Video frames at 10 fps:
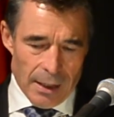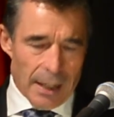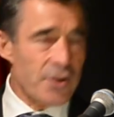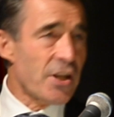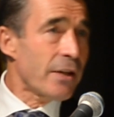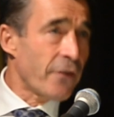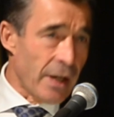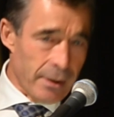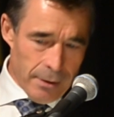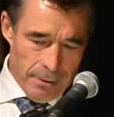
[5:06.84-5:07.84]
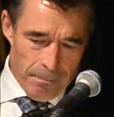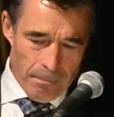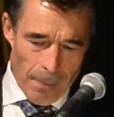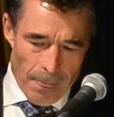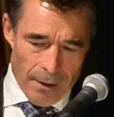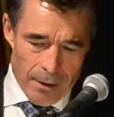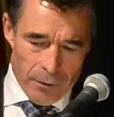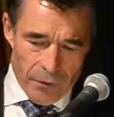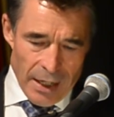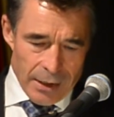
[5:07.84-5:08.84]
I said then
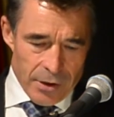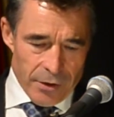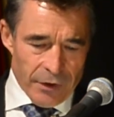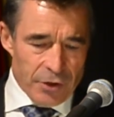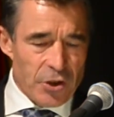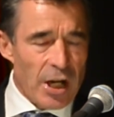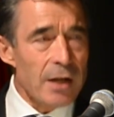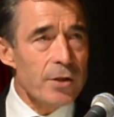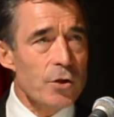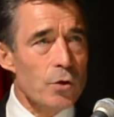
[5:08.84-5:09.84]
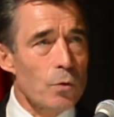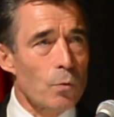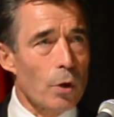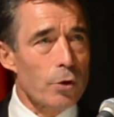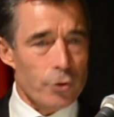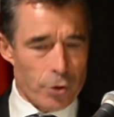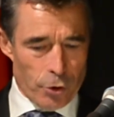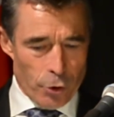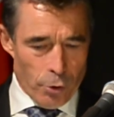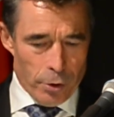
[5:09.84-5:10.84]
that the chance was
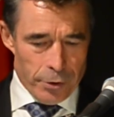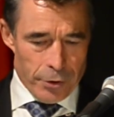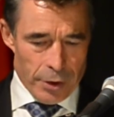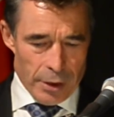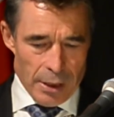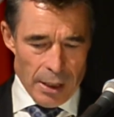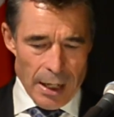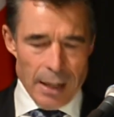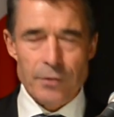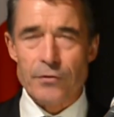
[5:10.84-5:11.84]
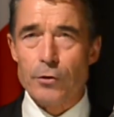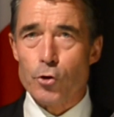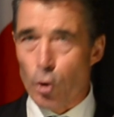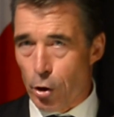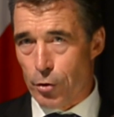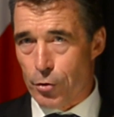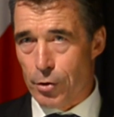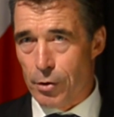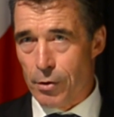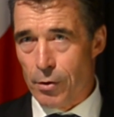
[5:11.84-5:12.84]
yours and the choice
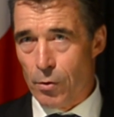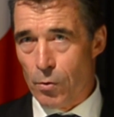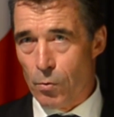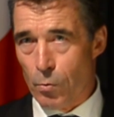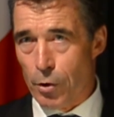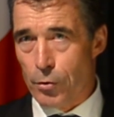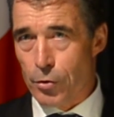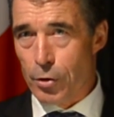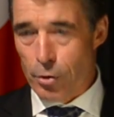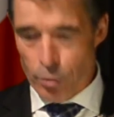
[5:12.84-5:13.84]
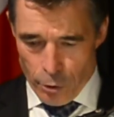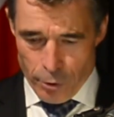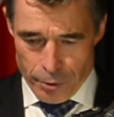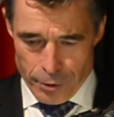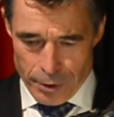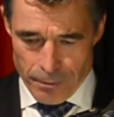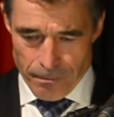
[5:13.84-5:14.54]
was yours.